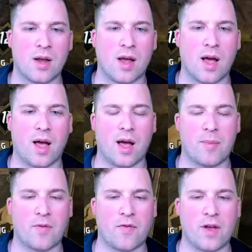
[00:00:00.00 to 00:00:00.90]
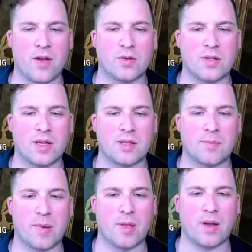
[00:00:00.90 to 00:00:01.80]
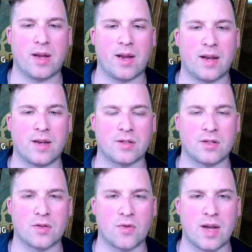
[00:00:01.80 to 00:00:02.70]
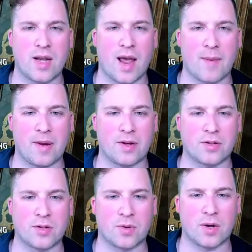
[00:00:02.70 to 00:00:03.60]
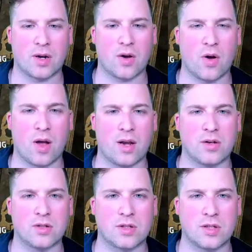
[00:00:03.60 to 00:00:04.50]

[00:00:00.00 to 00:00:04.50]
but if I use his ability, it does 3 damage. So we're going to go ahead and just